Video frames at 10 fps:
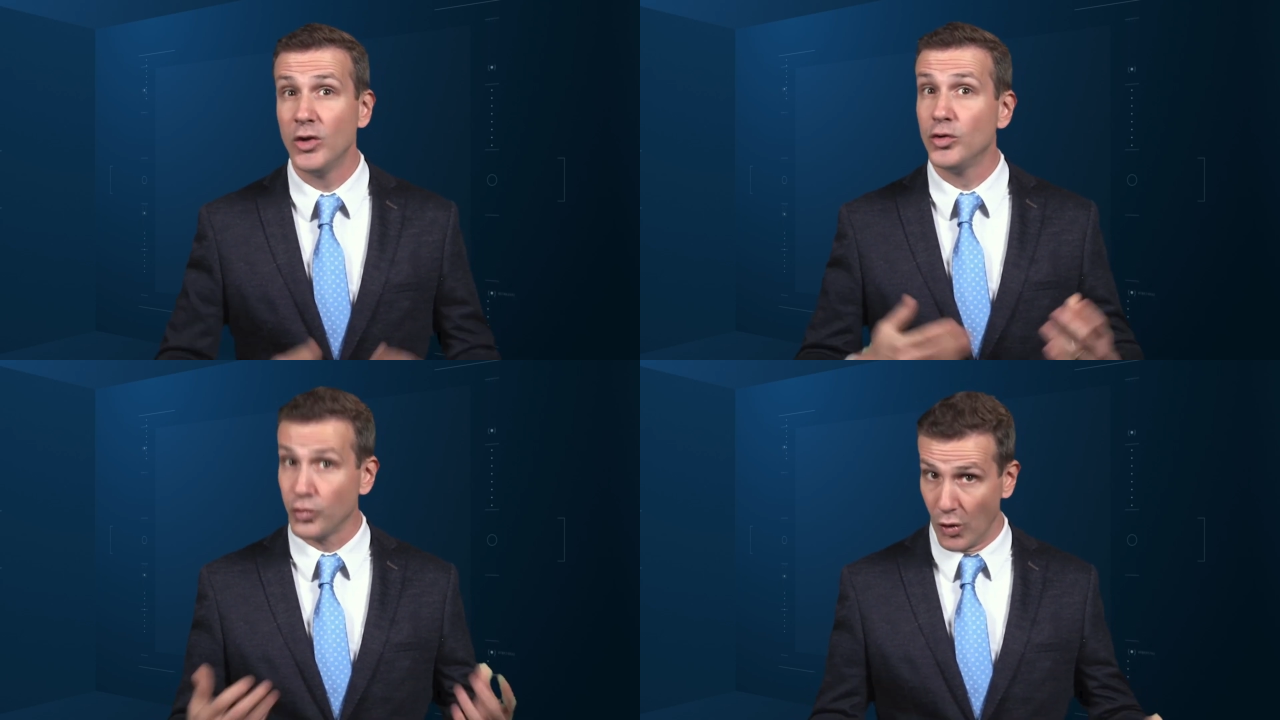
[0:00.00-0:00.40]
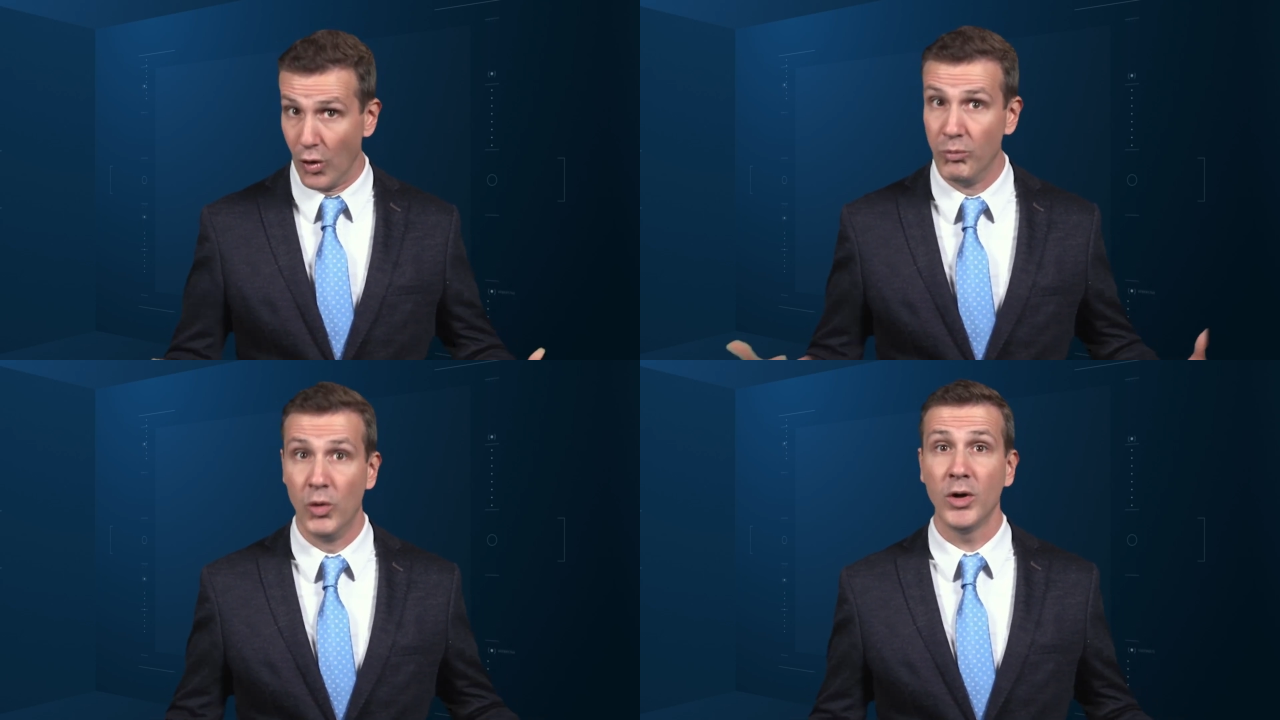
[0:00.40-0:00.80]

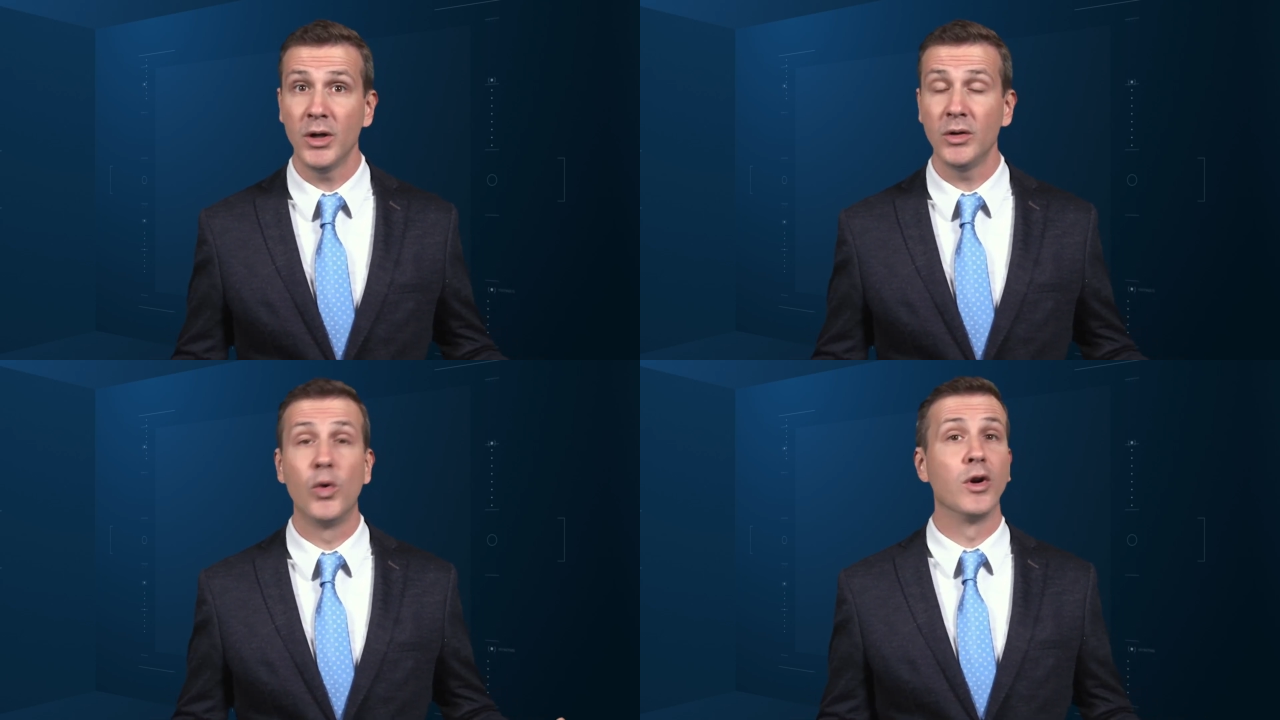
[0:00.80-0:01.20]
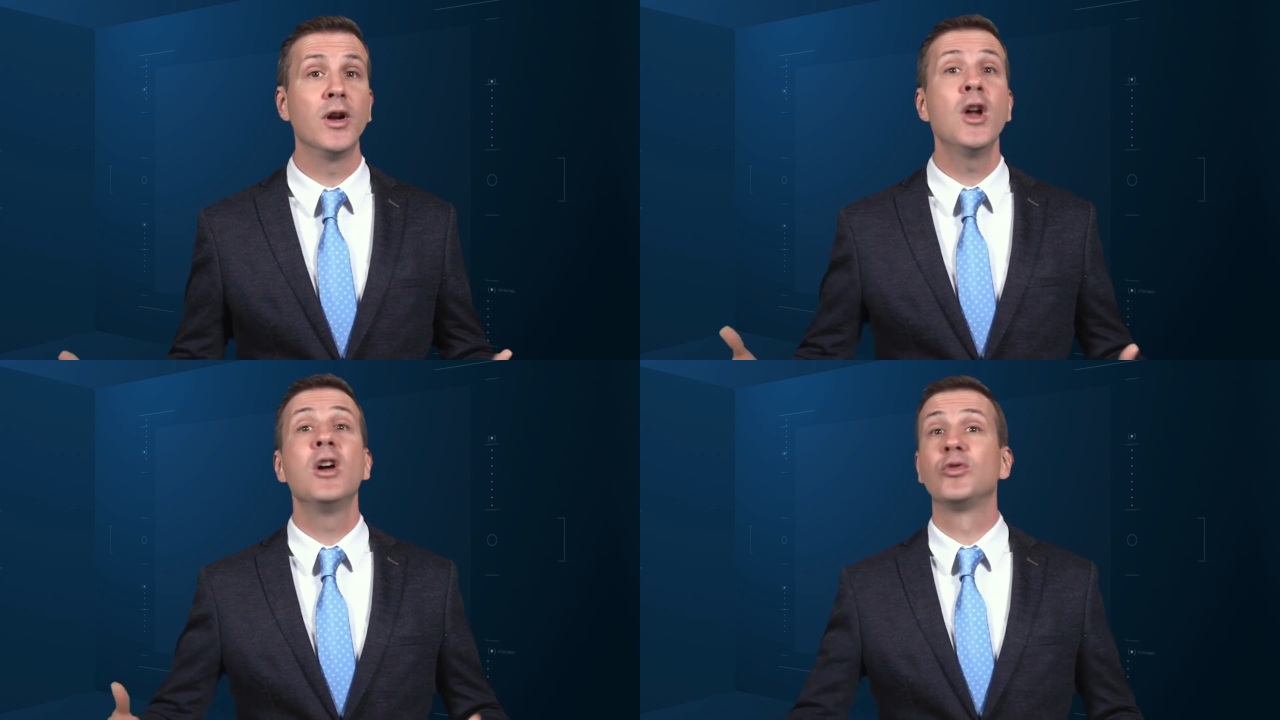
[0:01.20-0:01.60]
grow more
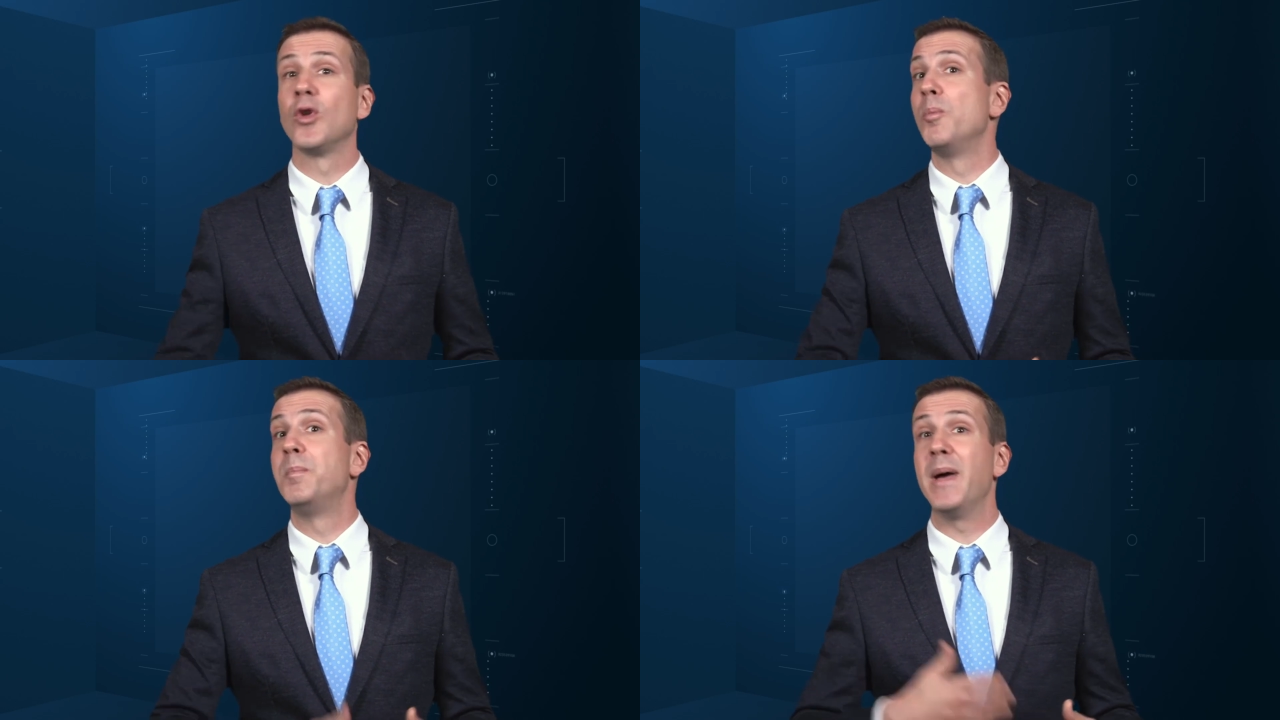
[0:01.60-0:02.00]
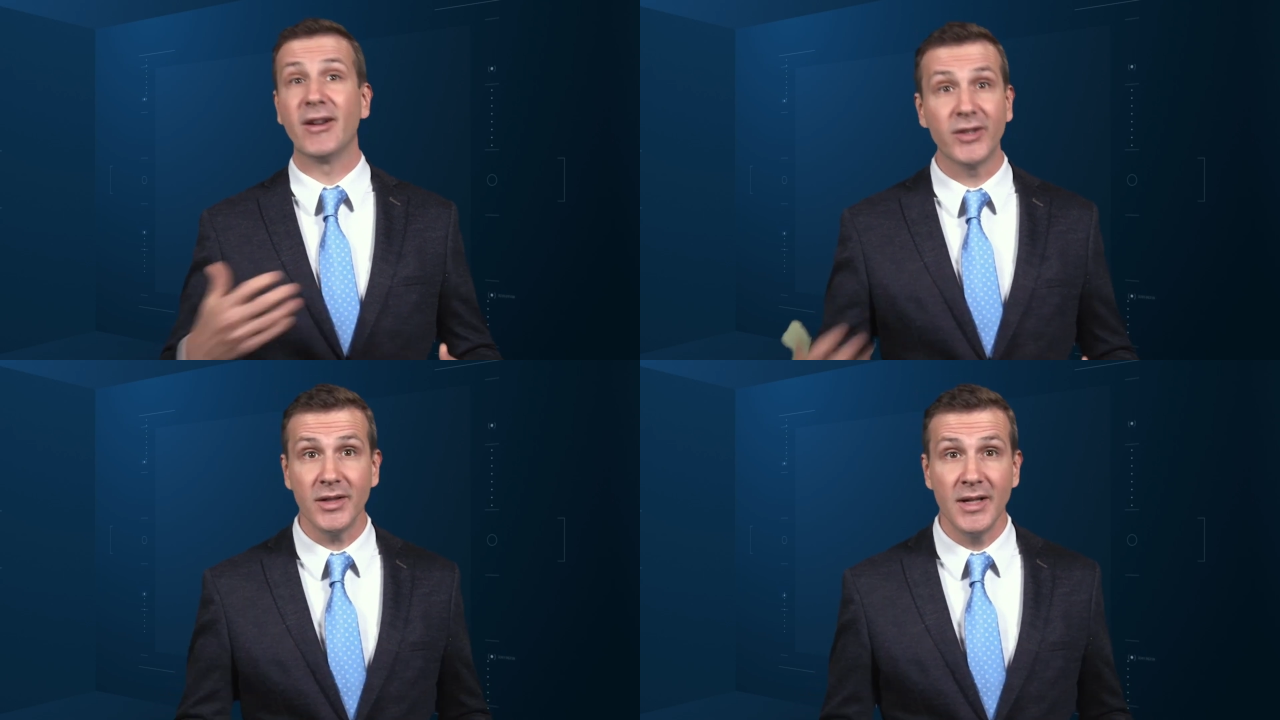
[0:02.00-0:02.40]
or grow
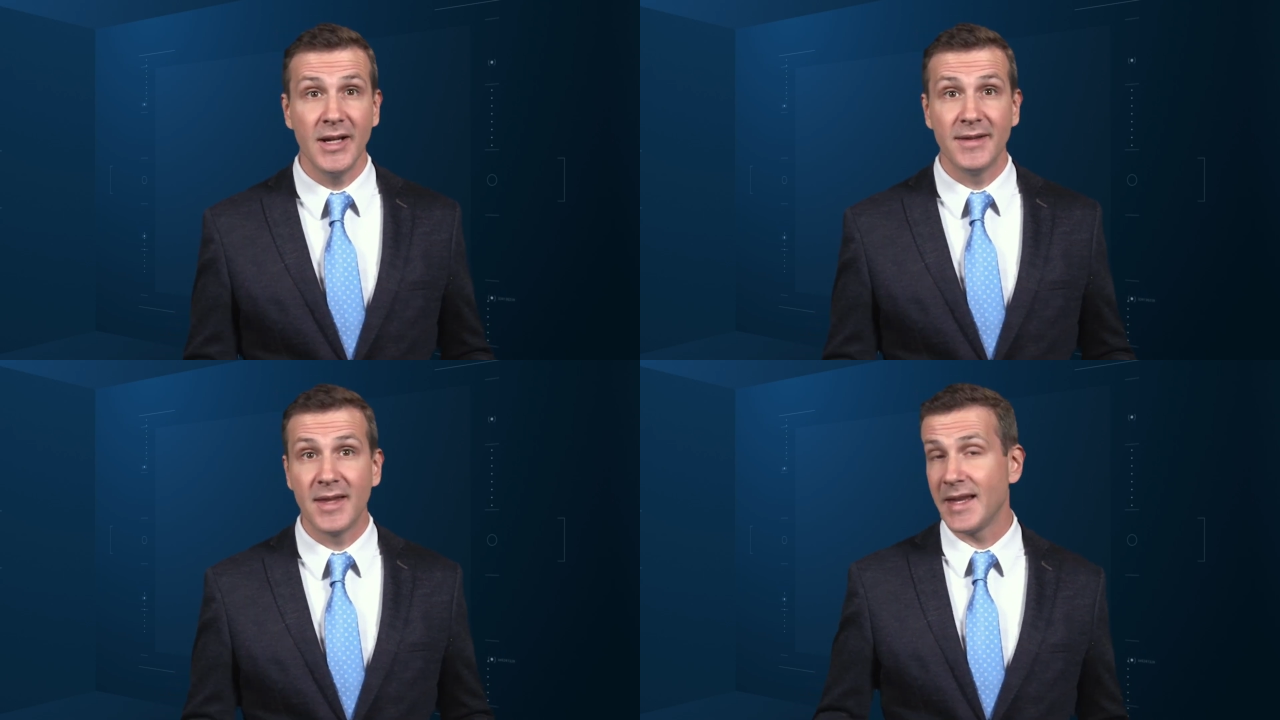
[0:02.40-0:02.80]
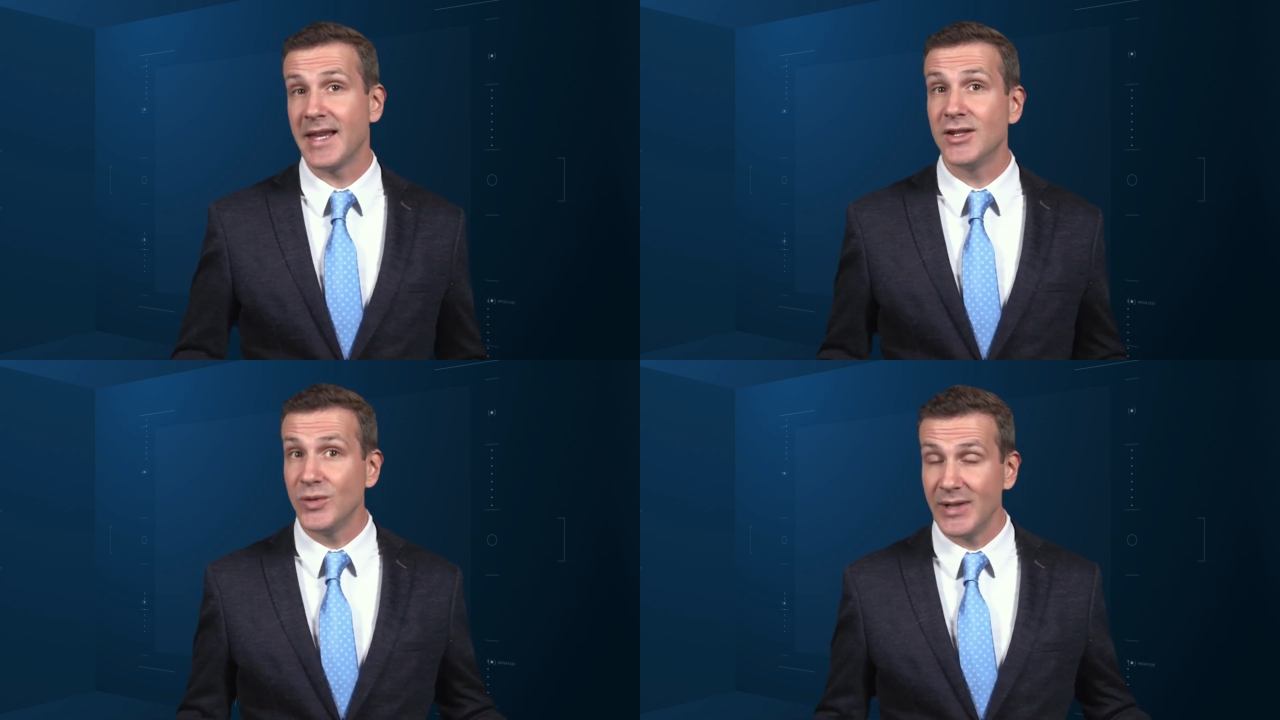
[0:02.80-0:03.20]
better than the
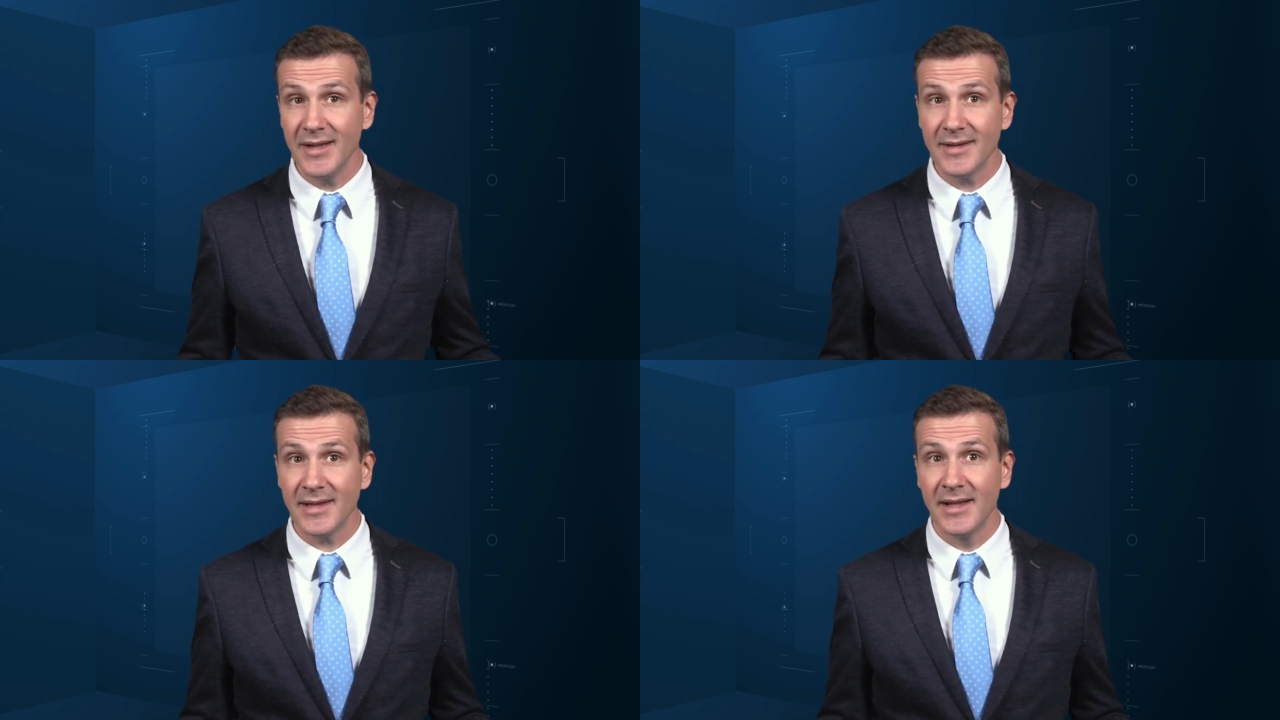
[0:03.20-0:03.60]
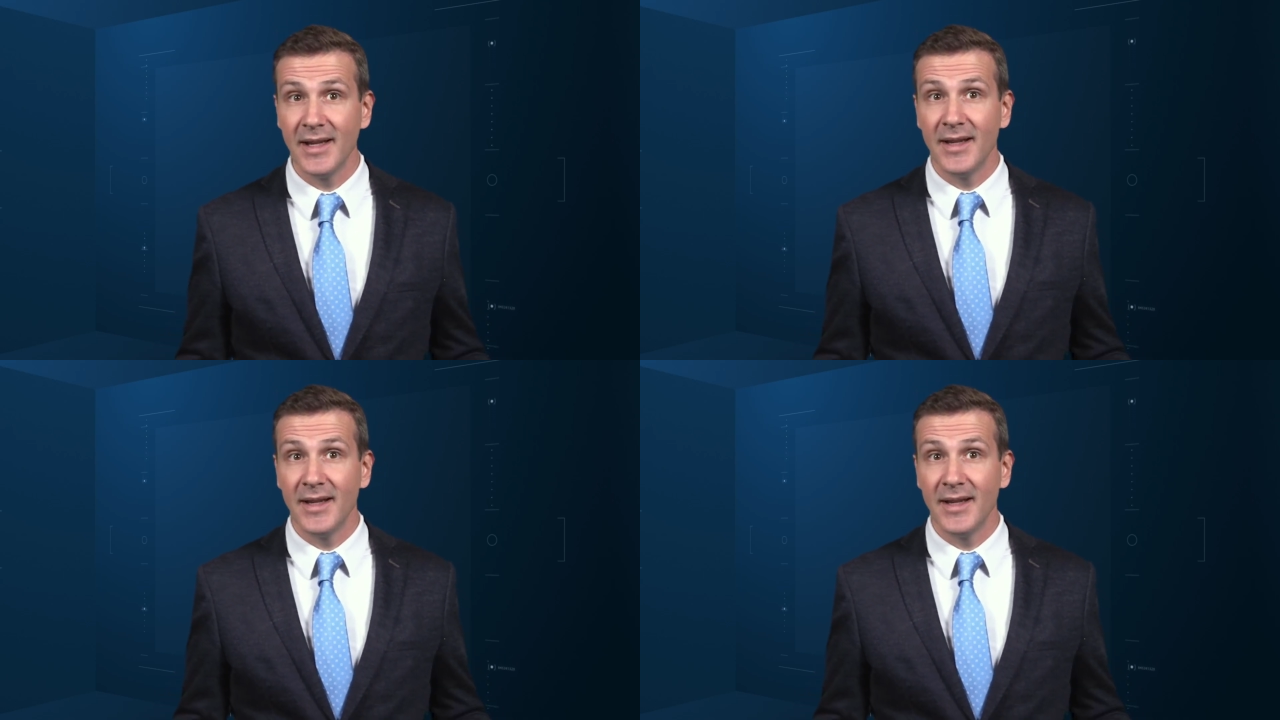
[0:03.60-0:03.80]
kids who didn't?